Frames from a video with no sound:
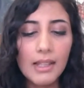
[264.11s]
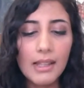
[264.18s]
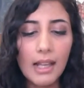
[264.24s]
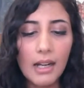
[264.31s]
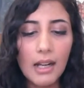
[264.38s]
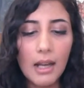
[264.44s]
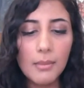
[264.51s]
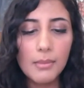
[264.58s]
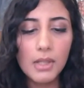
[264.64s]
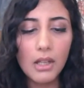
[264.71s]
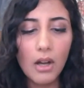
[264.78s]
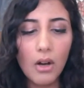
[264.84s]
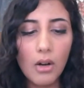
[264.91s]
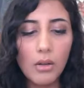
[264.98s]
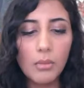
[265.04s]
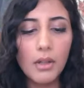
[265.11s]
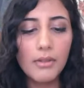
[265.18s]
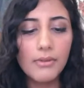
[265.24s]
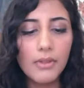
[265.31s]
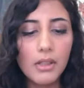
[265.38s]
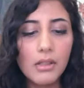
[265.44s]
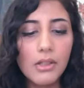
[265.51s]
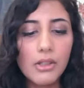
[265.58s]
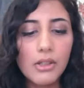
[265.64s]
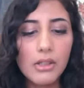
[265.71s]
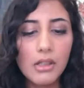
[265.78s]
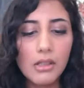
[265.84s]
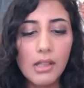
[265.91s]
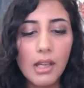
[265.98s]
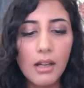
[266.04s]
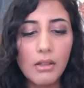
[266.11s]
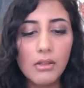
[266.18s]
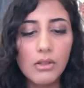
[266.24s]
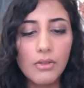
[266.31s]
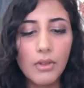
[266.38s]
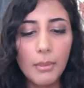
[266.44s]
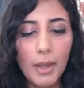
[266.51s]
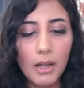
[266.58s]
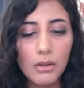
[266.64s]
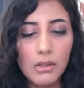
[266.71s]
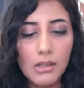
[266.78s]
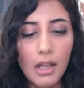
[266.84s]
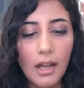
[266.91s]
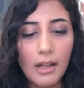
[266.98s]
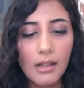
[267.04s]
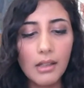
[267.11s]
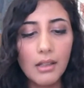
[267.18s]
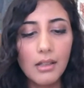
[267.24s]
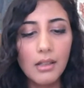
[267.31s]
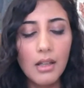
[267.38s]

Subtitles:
that an empty home filters the sounds from outside,